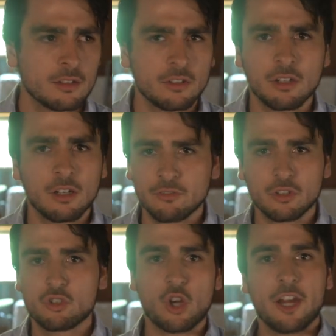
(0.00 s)
You know, I've
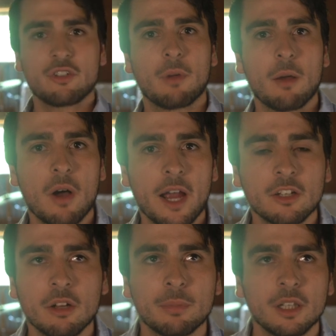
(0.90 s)
just changed my mind
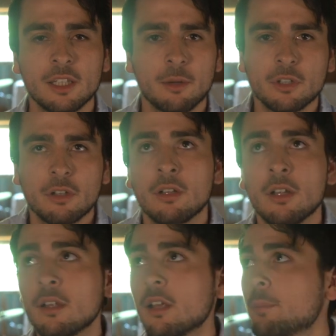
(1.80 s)
completely. I'm going to
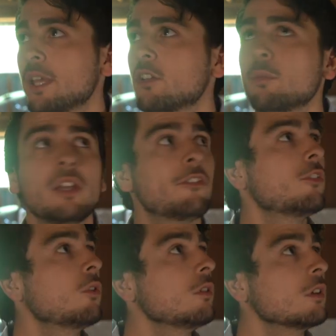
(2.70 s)
appear to be a
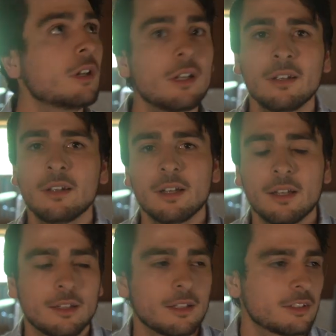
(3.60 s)
fool.
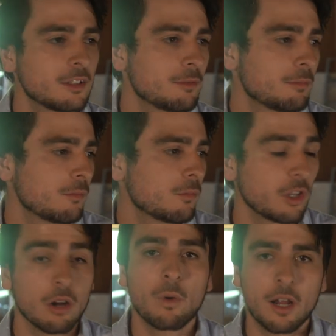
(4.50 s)
And that's a, you
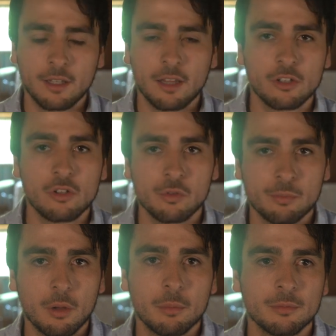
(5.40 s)
know, another huge
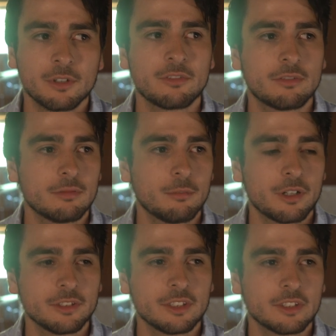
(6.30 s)
problem of
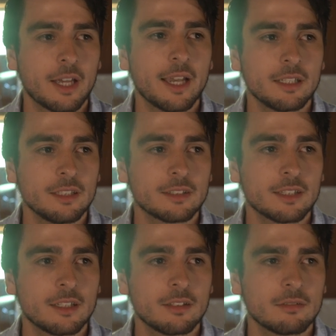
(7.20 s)
modern society is
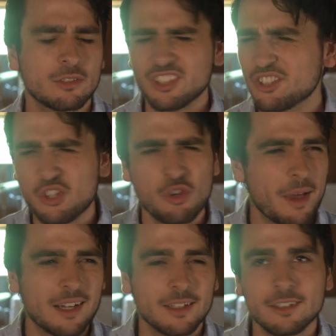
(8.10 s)
that, well, just
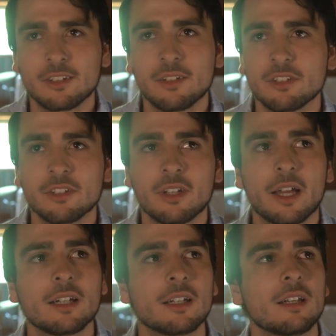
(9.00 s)
humanity, it's not even
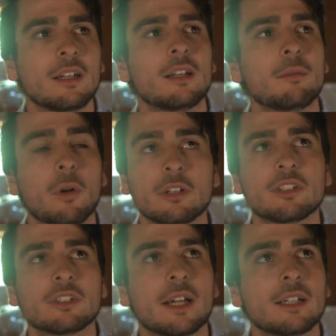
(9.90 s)
society, modern
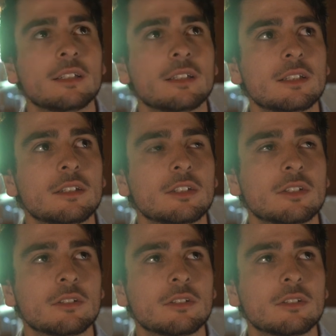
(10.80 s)
society, just